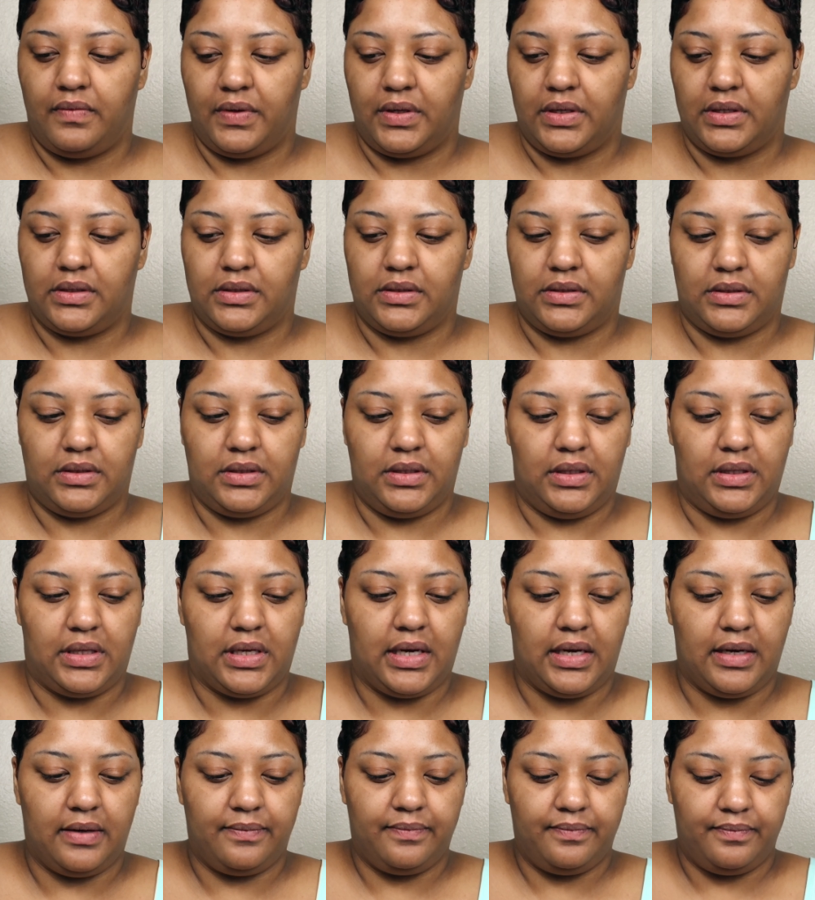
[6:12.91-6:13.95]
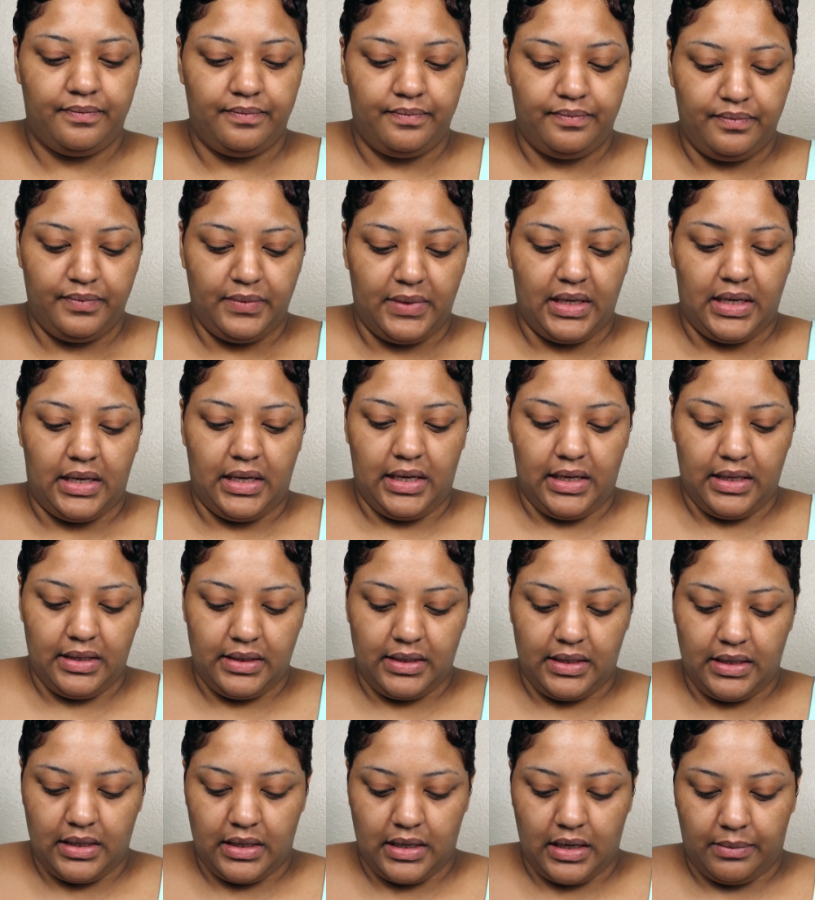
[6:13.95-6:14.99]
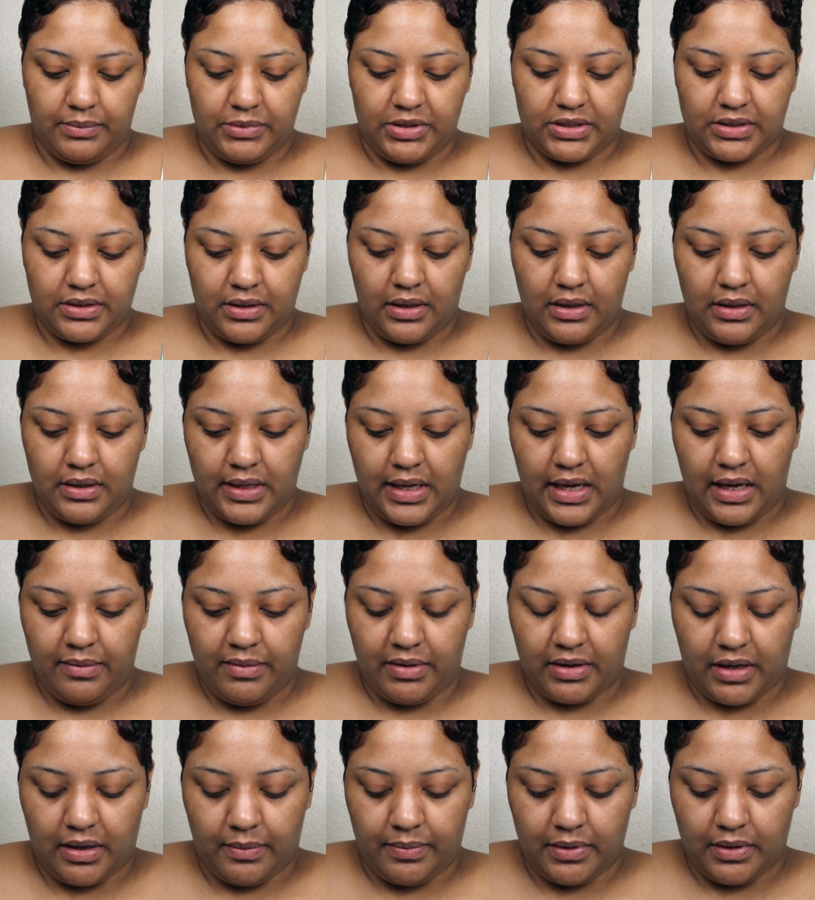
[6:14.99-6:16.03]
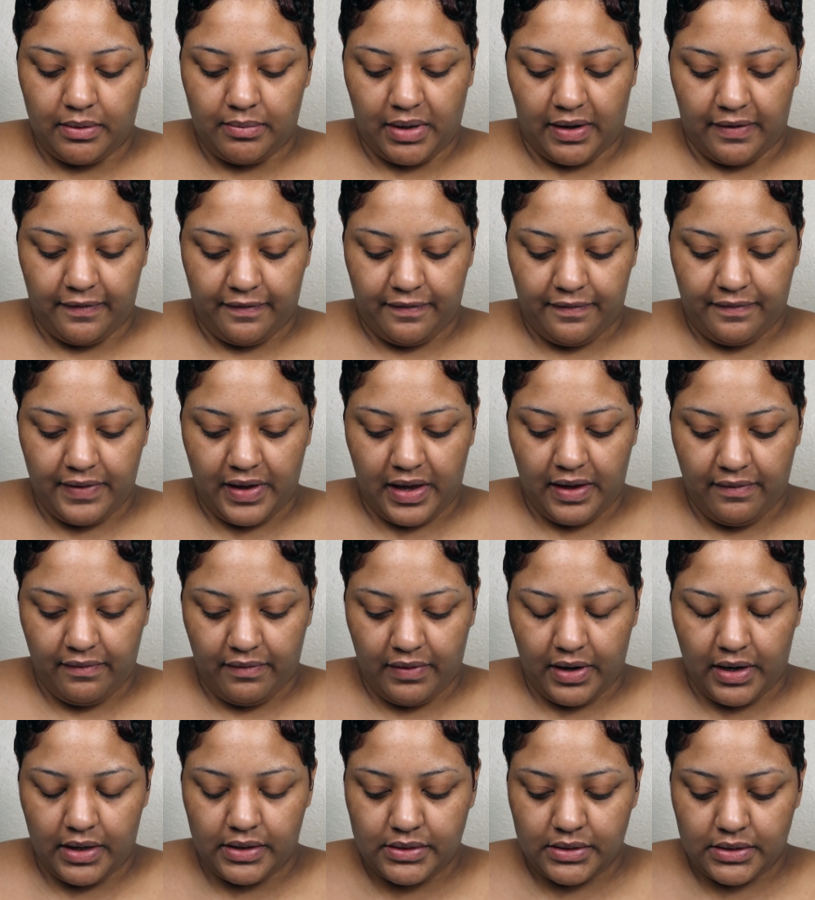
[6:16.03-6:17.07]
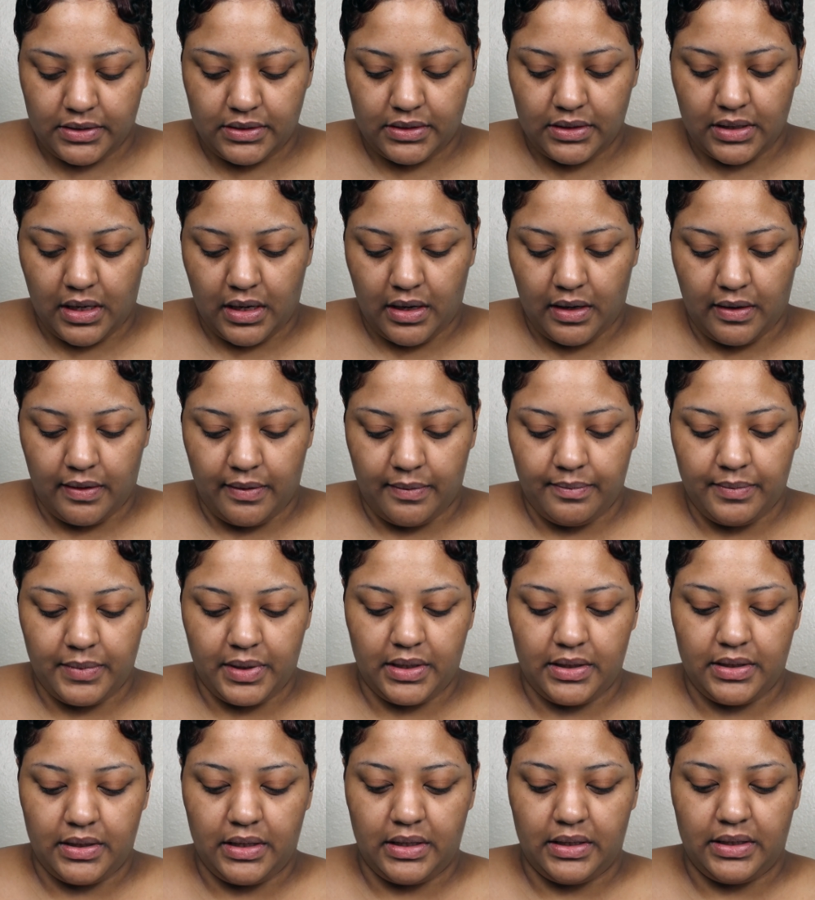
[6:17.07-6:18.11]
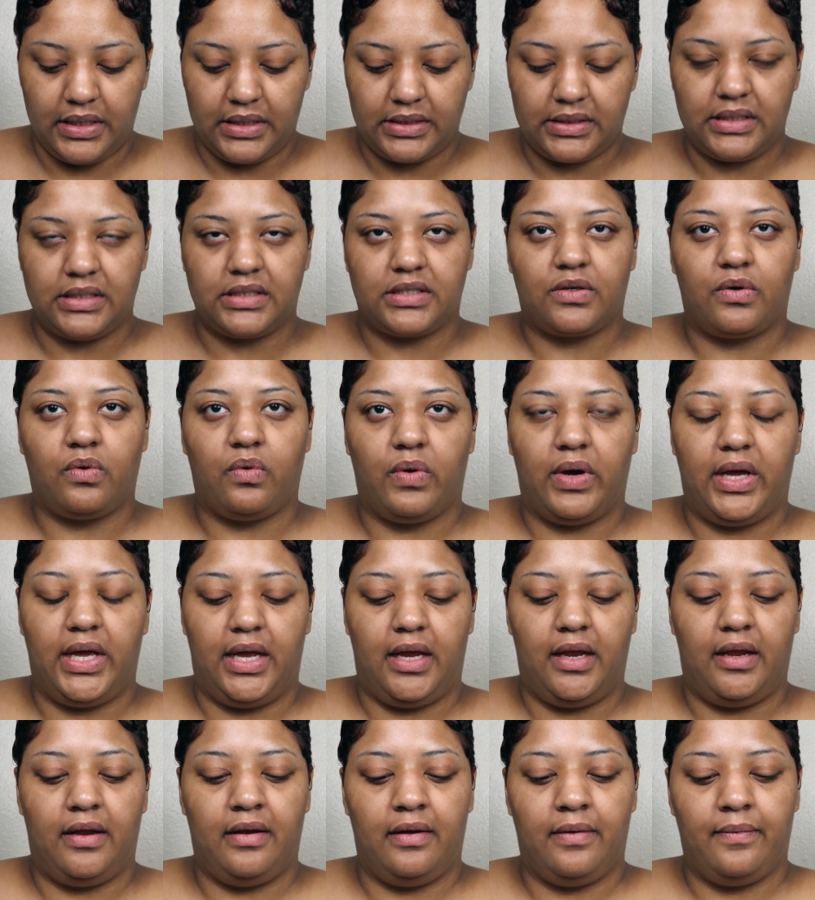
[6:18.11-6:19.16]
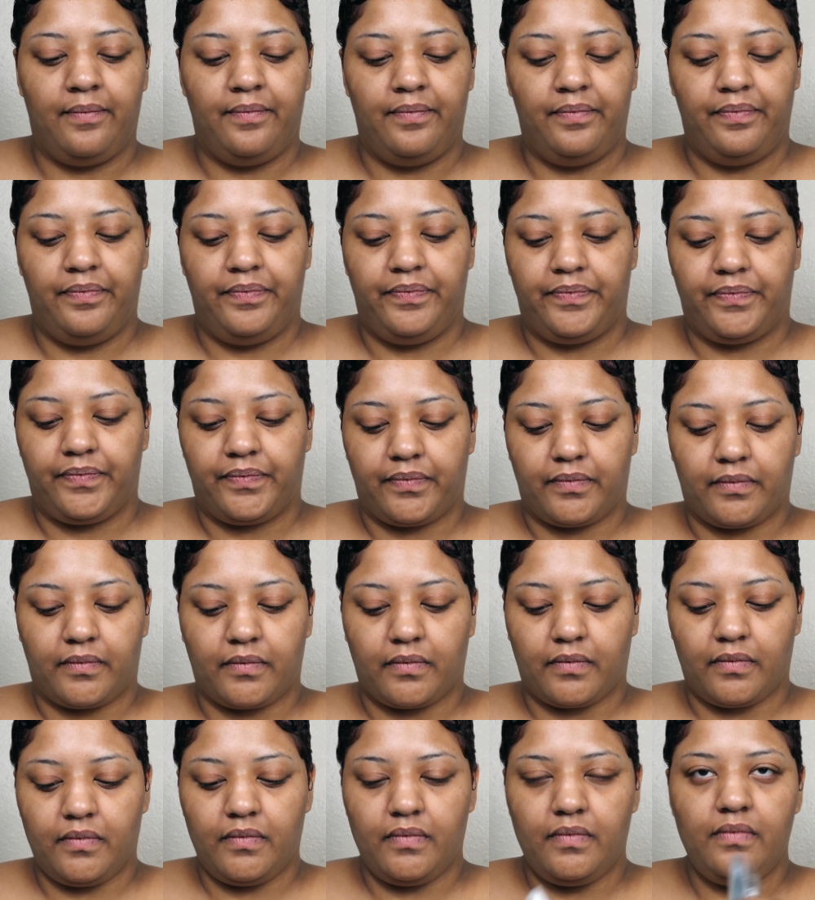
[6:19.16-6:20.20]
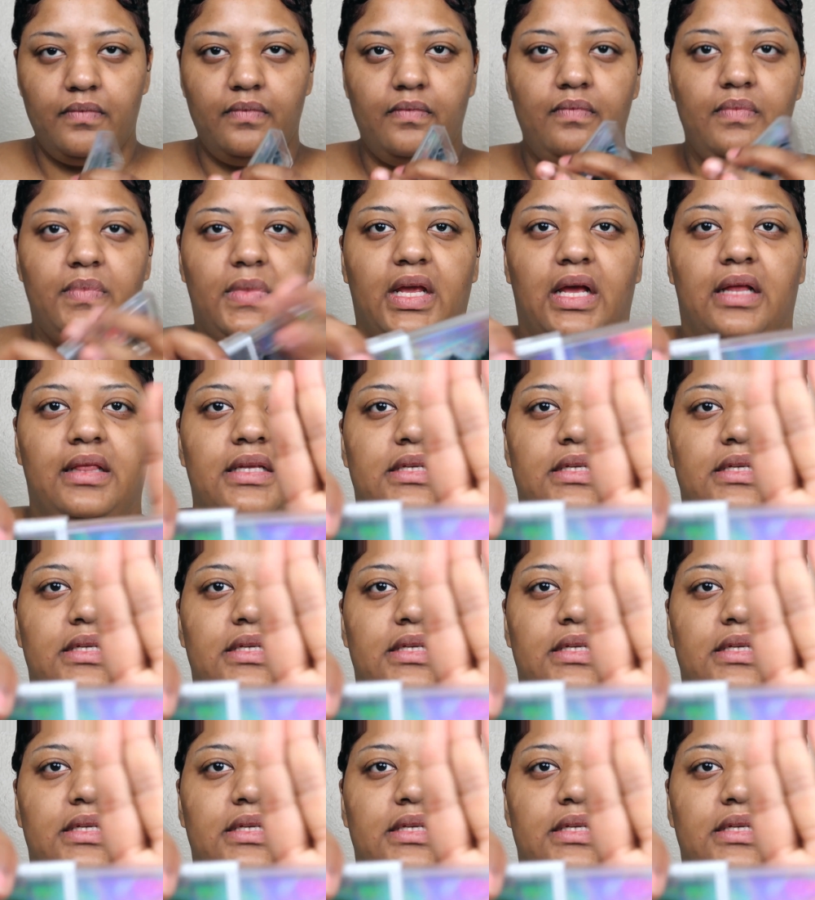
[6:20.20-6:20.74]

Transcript: can see that. And then I'm just gonna name a couple of my favorites. This is Queen, and